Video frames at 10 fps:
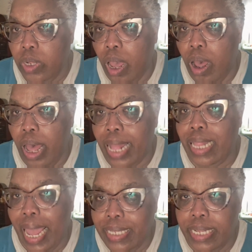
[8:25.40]
I
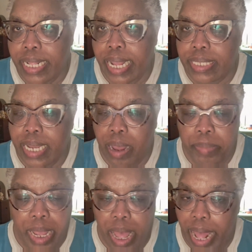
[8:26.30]
liked it at that time.
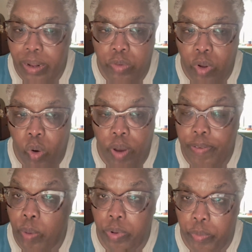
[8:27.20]
Now, I don't know if
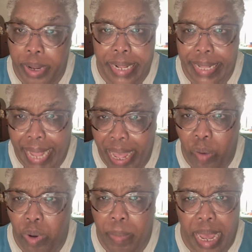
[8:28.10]
I were to read it now,
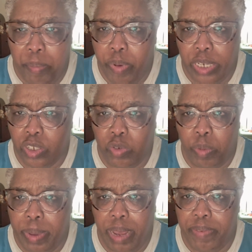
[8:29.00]
what my impressions
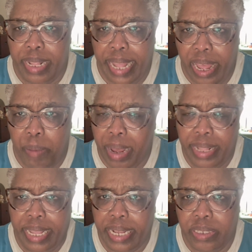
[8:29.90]
would be of it now. I
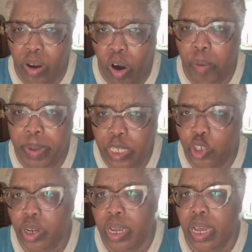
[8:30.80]
might think it's
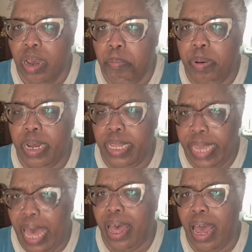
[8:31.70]
garbage. But
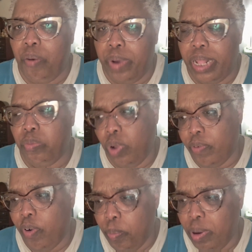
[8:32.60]
yeah, I read one
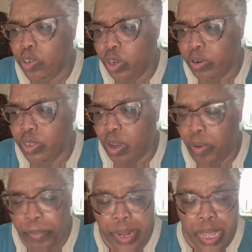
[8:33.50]
of her books years
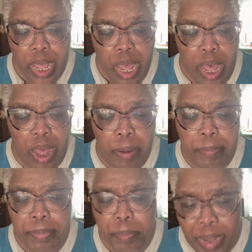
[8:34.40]
ago.
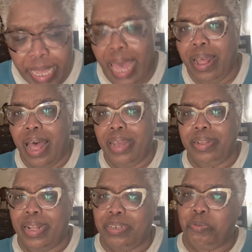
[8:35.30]
But yeah,
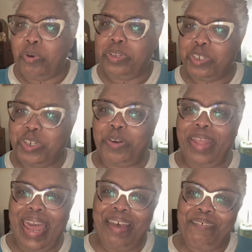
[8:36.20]
I just wanted to share
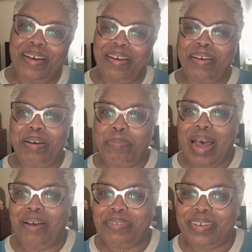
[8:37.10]
that
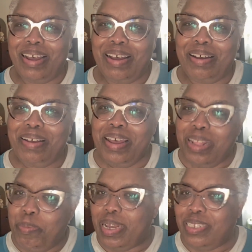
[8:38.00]
about
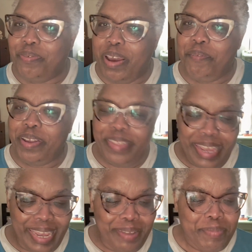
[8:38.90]
The Best of
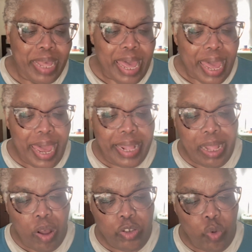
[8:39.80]
Everything. And I
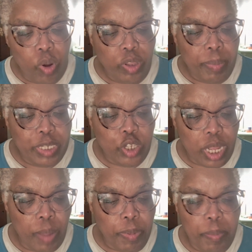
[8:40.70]
also wanted to mention a
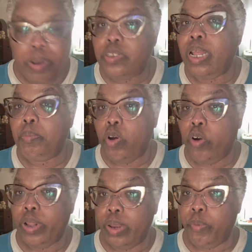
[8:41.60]
couple of books that I'm
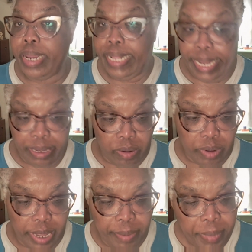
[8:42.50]
currently reading,
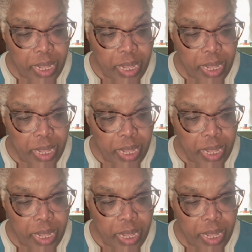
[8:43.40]
okay?